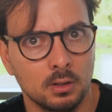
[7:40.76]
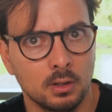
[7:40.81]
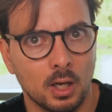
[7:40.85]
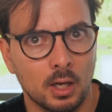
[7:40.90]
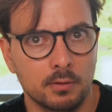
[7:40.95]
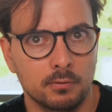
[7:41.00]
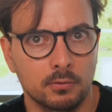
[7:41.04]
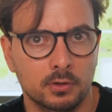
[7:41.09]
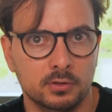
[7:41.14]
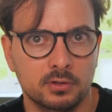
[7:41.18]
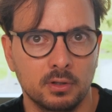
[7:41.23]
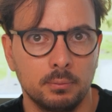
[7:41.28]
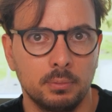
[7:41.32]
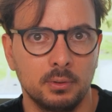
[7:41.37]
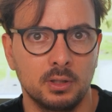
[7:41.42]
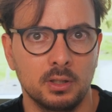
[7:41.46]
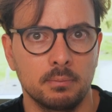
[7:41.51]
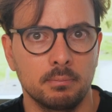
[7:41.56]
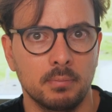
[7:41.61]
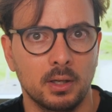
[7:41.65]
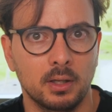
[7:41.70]
And for
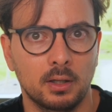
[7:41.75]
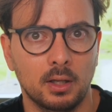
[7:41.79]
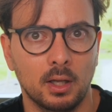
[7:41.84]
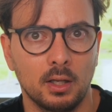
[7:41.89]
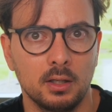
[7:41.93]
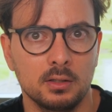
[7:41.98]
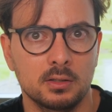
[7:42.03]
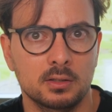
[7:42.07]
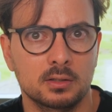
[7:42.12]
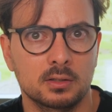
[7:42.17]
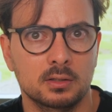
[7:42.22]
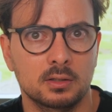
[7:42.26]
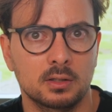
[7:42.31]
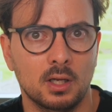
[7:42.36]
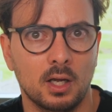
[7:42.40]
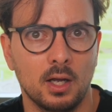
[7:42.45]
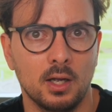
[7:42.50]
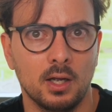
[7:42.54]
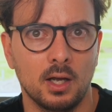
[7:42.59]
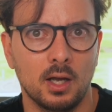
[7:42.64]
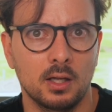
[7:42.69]
example, in my case,
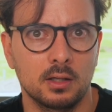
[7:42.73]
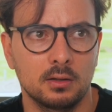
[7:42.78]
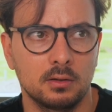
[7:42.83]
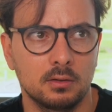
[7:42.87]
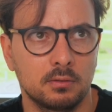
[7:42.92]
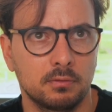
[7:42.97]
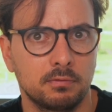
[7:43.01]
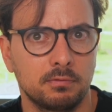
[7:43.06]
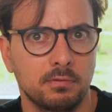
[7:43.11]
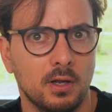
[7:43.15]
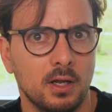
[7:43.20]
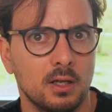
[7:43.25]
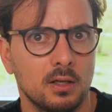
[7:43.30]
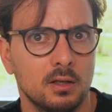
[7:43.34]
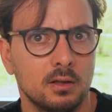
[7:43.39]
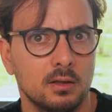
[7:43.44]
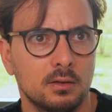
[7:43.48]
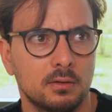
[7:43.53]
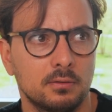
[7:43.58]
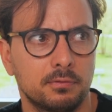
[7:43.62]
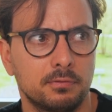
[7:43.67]
I had
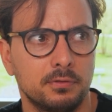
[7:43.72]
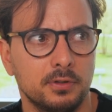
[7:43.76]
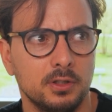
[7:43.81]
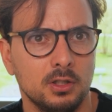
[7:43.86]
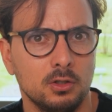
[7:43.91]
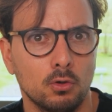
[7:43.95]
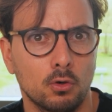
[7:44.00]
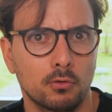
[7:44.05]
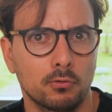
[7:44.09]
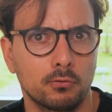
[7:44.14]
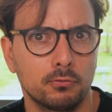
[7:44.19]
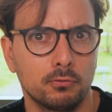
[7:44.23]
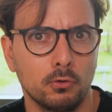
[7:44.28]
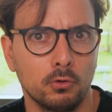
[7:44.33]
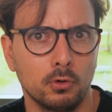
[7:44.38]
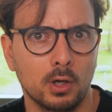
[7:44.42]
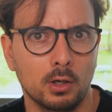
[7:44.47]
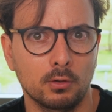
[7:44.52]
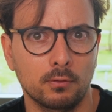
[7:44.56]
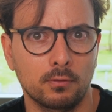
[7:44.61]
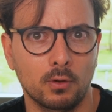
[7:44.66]
failed 3 or
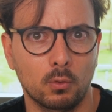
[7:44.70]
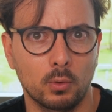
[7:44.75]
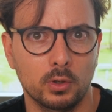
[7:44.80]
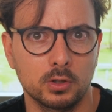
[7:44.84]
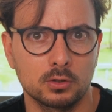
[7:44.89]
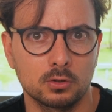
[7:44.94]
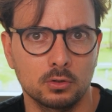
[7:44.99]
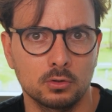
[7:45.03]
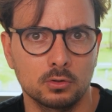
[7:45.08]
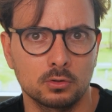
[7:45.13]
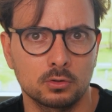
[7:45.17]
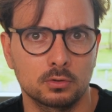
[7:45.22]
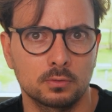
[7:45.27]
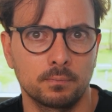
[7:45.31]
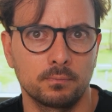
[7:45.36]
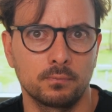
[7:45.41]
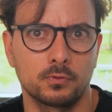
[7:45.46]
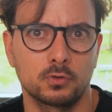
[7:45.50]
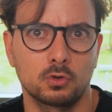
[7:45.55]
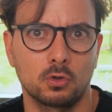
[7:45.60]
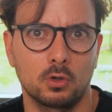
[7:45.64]
4 out of the questions.
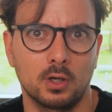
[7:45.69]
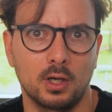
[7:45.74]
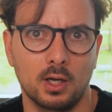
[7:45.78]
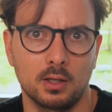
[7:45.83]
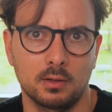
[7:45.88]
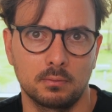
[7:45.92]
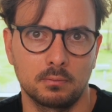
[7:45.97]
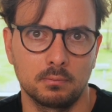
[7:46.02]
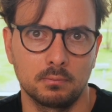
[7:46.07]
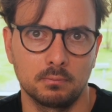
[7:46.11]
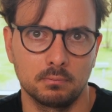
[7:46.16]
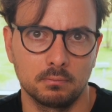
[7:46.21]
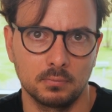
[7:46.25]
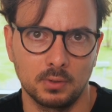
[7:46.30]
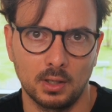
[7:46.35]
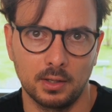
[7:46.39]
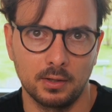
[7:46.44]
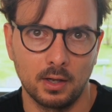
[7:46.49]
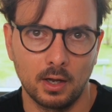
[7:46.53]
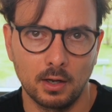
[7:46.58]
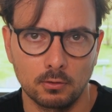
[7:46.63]
So I had
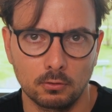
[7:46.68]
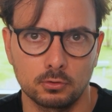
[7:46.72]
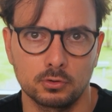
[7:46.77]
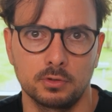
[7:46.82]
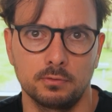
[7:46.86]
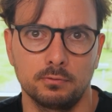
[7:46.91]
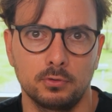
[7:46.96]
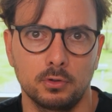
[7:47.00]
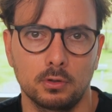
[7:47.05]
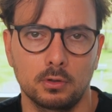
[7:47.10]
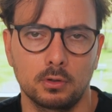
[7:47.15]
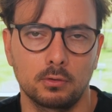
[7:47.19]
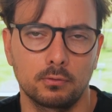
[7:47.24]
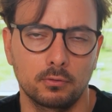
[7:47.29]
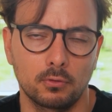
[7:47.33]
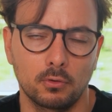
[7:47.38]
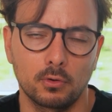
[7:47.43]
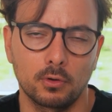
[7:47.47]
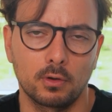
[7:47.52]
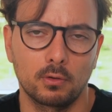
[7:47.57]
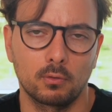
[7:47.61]
errors in 3 out of
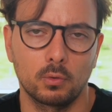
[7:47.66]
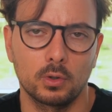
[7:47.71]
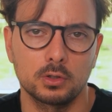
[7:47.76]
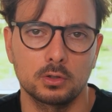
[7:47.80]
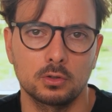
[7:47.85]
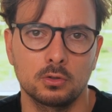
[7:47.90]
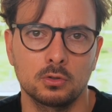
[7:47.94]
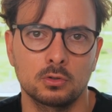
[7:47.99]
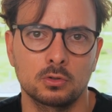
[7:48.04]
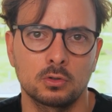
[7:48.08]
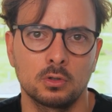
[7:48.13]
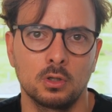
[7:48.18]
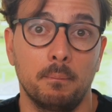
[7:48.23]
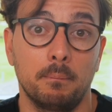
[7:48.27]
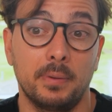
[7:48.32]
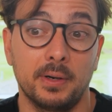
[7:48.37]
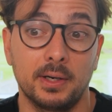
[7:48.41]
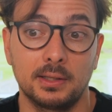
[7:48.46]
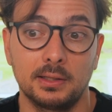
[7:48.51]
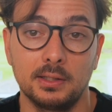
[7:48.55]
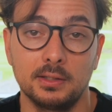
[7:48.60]
4 of the questions,
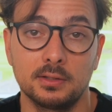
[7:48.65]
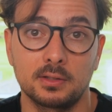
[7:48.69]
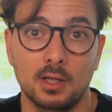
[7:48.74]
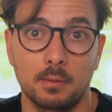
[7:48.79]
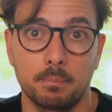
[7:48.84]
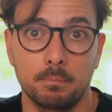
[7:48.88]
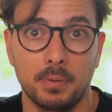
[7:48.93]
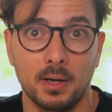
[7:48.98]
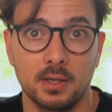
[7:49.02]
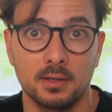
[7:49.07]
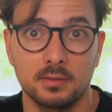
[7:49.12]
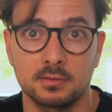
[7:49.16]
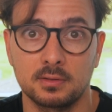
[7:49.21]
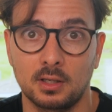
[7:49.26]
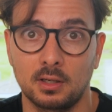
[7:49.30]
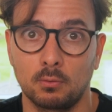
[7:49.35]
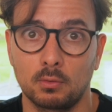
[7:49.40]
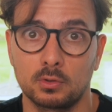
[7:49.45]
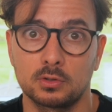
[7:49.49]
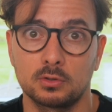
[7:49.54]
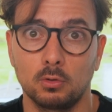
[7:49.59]
but at least I passed,
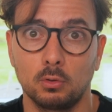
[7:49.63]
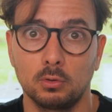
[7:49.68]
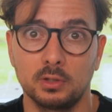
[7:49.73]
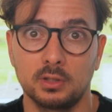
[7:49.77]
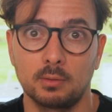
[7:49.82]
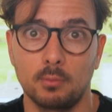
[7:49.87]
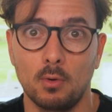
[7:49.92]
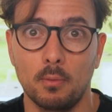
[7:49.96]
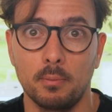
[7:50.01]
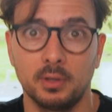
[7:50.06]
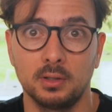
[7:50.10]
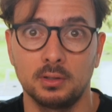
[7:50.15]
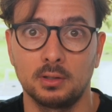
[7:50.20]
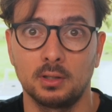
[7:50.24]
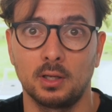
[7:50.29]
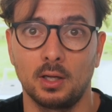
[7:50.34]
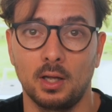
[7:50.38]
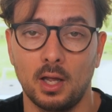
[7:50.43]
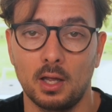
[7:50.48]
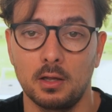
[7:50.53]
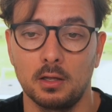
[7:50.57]
and I was told in the moment,
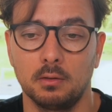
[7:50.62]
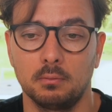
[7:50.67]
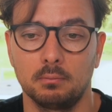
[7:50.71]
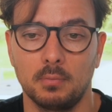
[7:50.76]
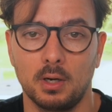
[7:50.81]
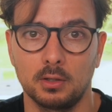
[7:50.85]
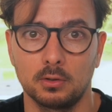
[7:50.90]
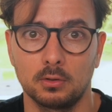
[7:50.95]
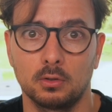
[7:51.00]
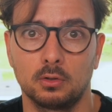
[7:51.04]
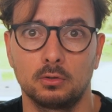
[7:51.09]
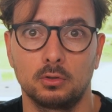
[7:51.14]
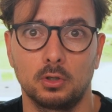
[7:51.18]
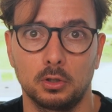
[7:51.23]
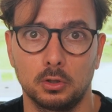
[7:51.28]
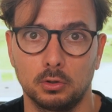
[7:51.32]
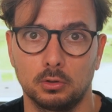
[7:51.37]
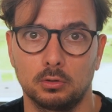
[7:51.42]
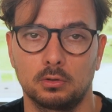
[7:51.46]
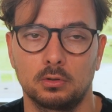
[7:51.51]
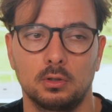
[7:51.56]
hey Mario, you're
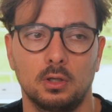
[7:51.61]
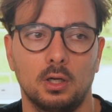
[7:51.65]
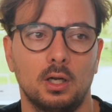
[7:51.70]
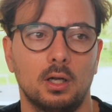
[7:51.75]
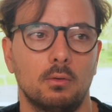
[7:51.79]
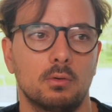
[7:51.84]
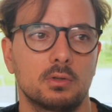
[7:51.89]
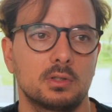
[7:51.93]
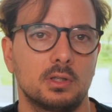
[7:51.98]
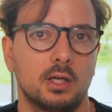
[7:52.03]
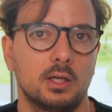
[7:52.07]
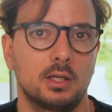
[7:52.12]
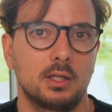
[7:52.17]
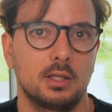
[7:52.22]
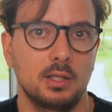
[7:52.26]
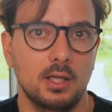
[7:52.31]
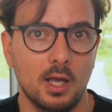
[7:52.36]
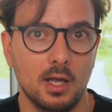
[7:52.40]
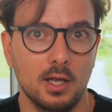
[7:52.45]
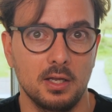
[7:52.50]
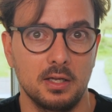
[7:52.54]
good. And I was like,
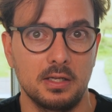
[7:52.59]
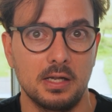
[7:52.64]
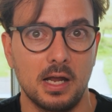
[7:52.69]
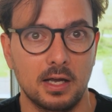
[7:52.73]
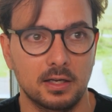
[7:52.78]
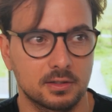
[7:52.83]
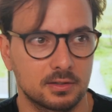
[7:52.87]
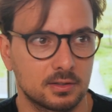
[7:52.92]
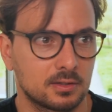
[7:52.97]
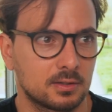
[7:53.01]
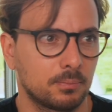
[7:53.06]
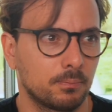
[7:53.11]
yay, nice.